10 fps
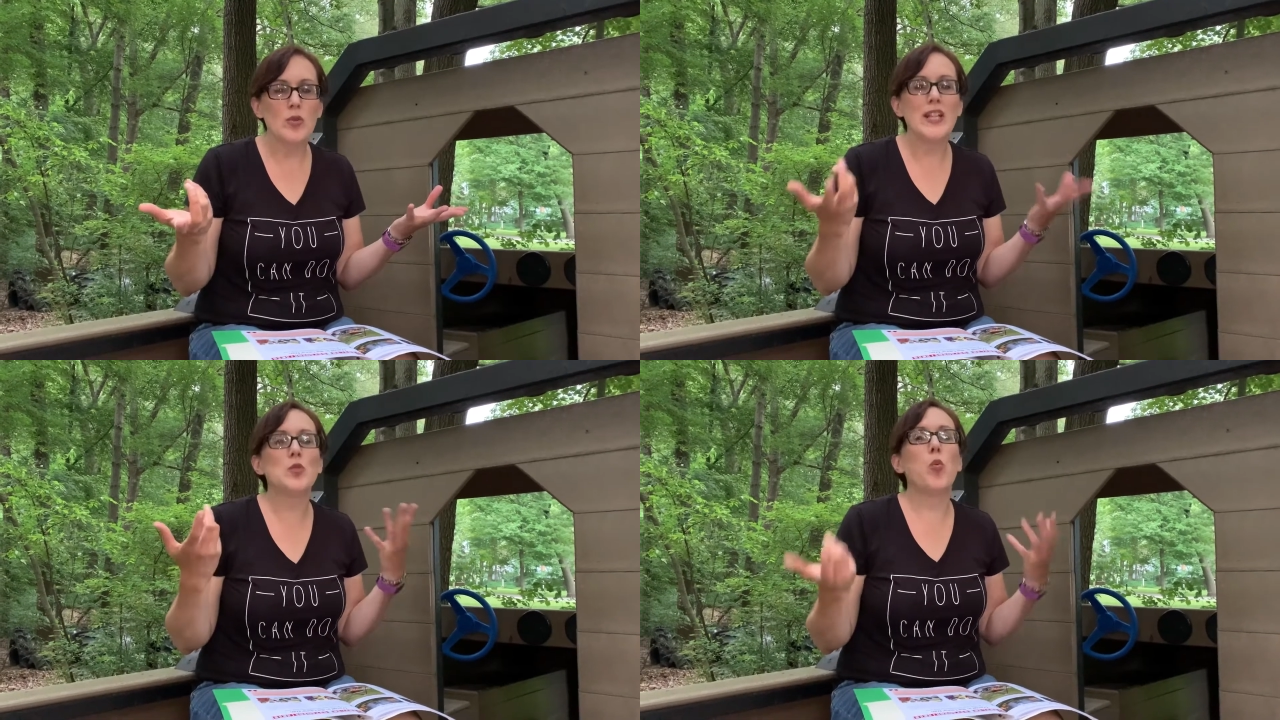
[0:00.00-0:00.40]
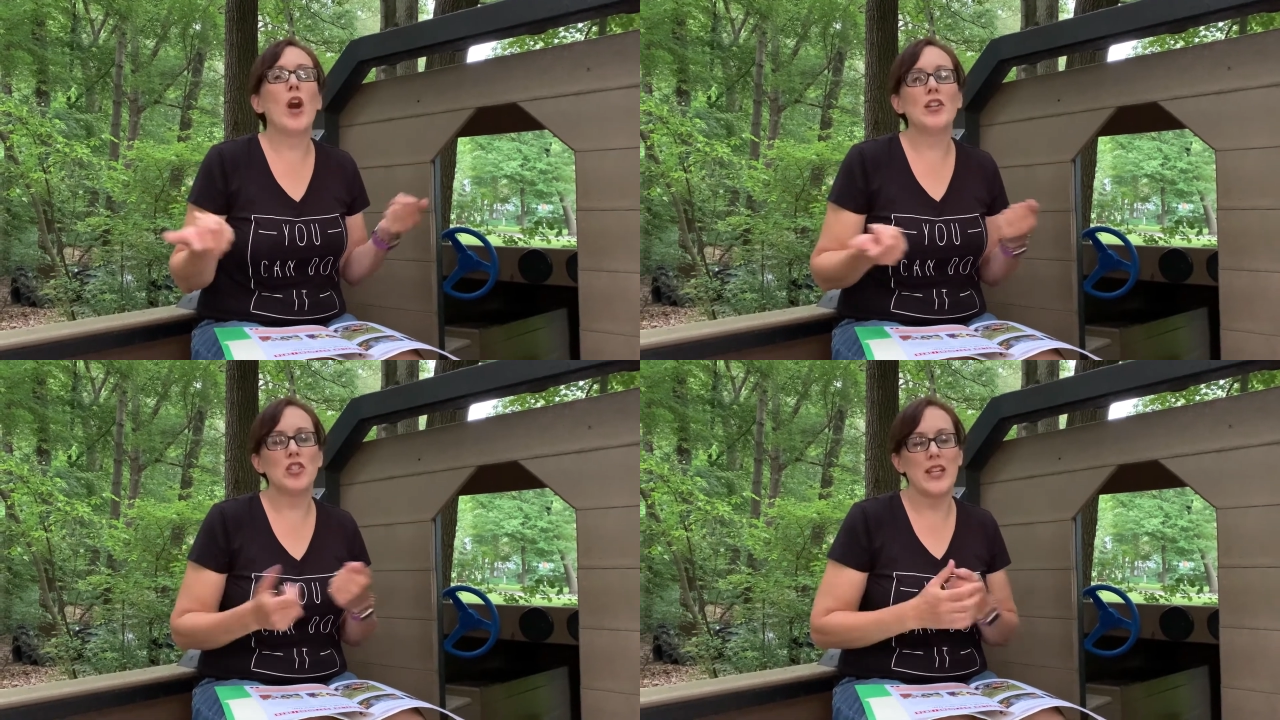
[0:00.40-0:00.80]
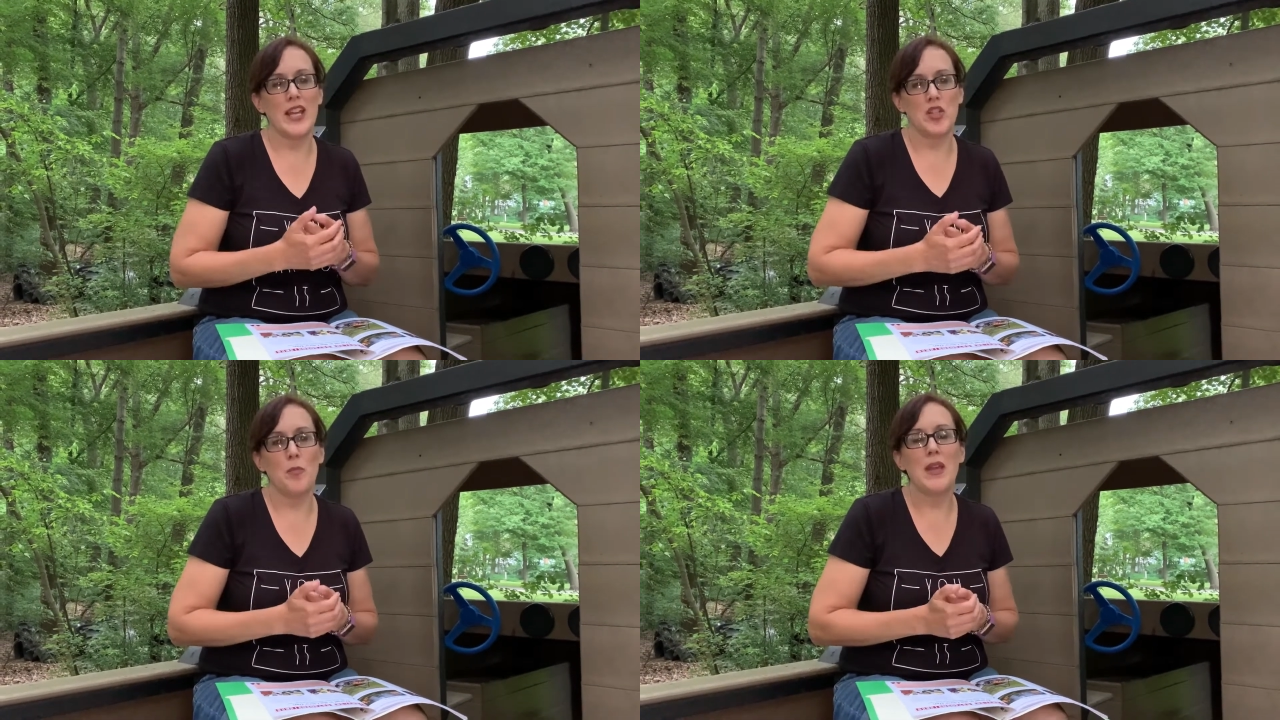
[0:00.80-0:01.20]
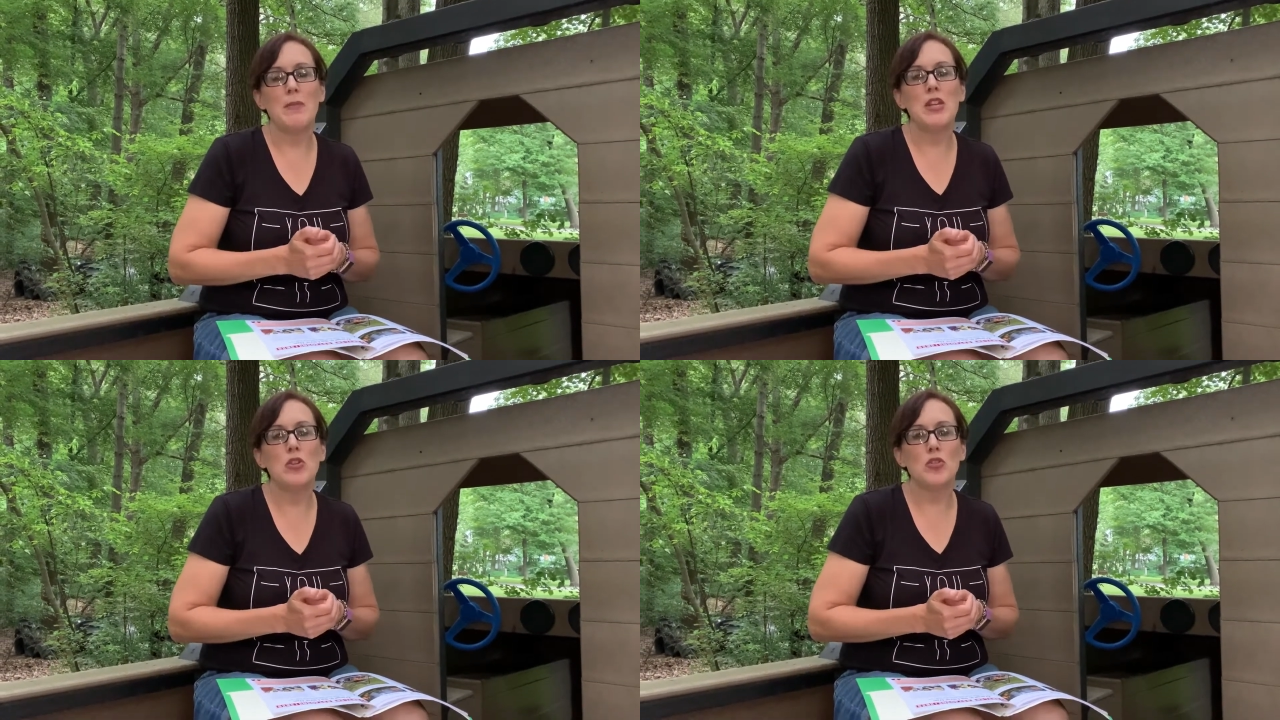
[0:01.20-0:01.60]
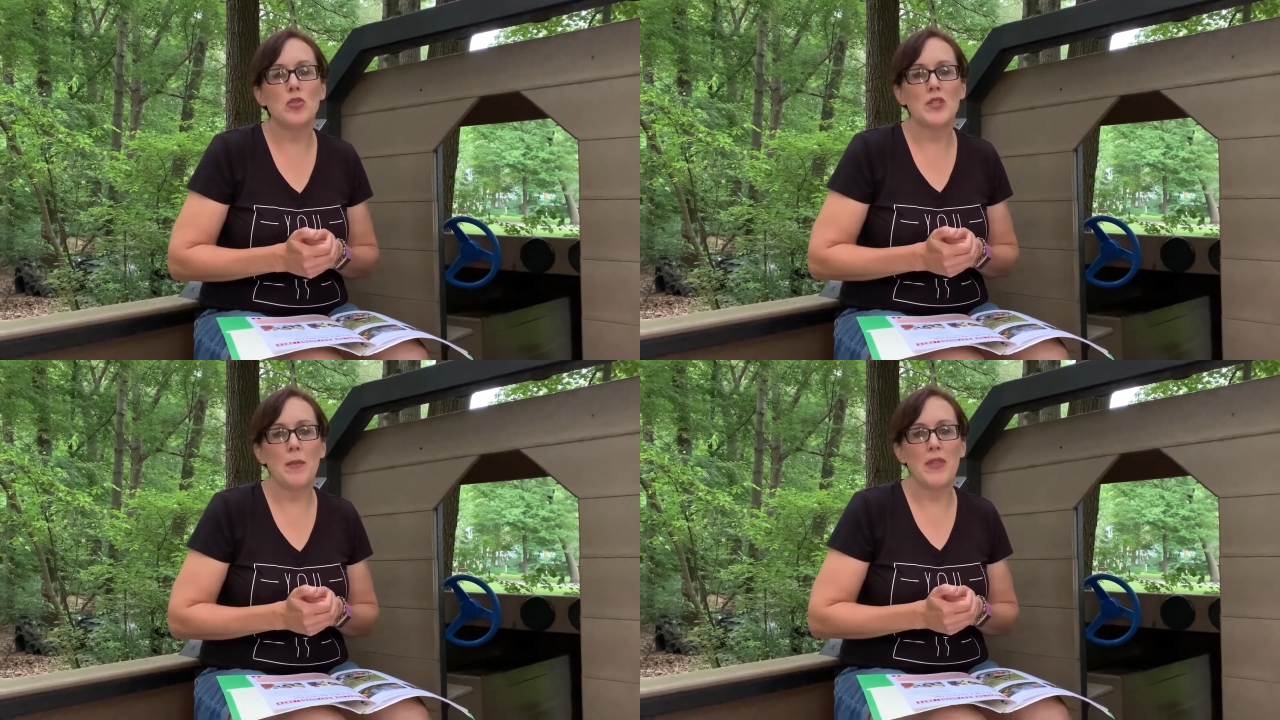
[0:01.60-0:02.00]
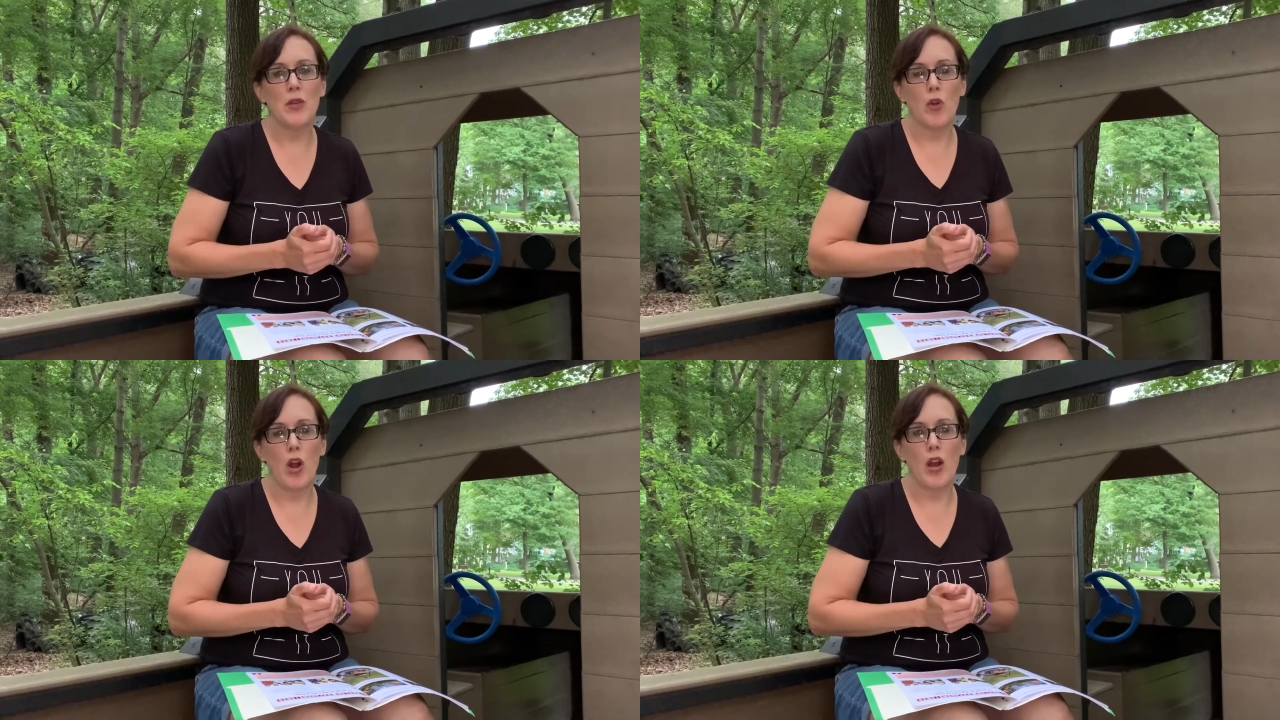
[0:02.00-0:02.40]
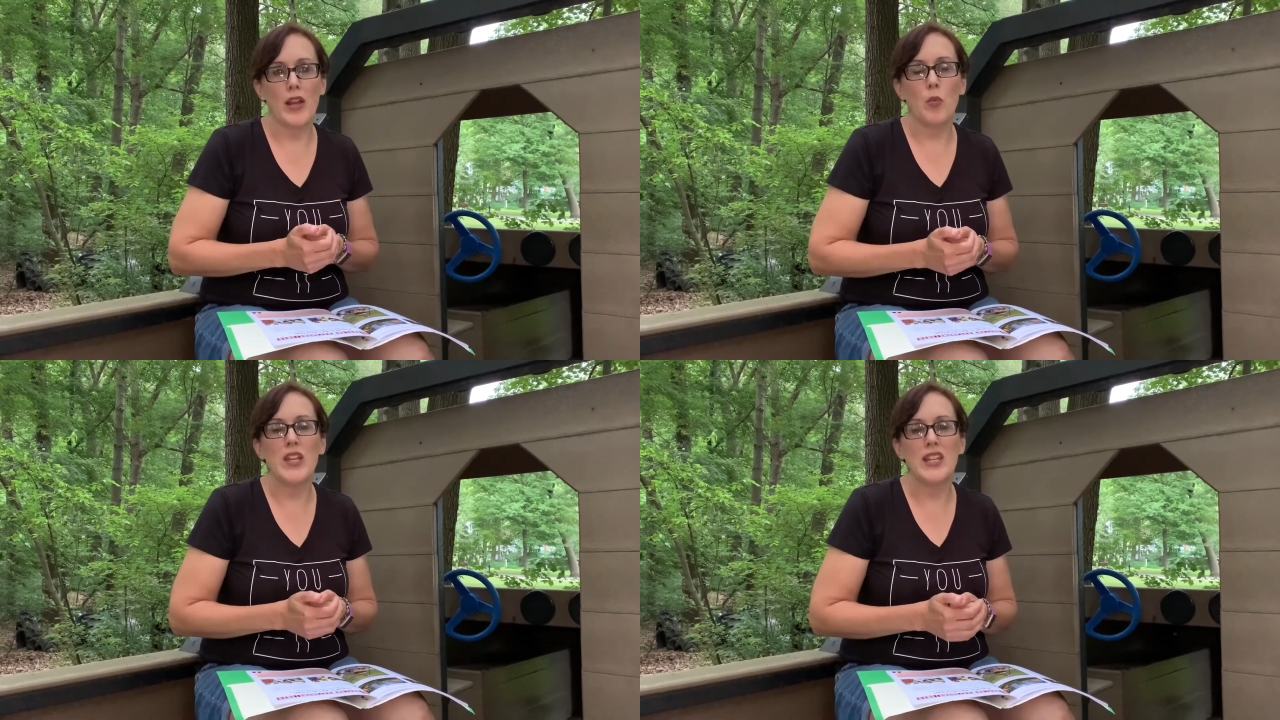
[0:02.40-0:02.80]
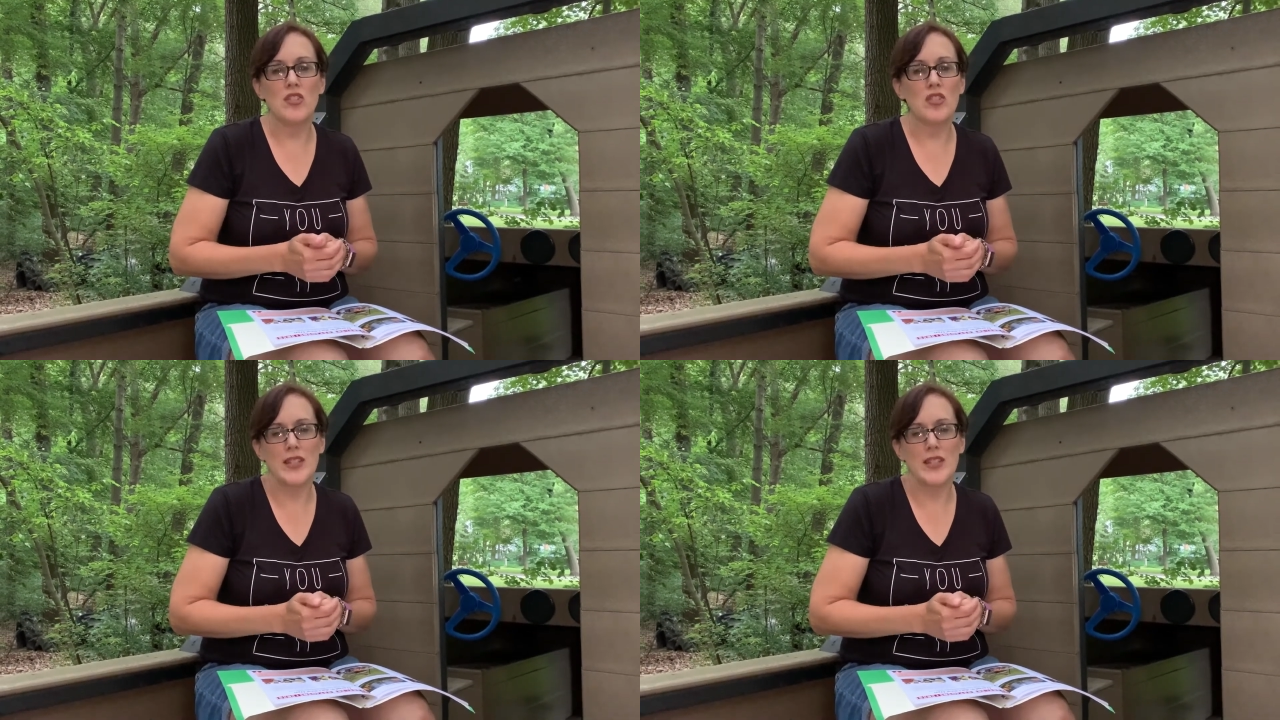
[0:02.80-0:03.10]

Let's watch Daniel. Maybe he'll do something wrong and we can just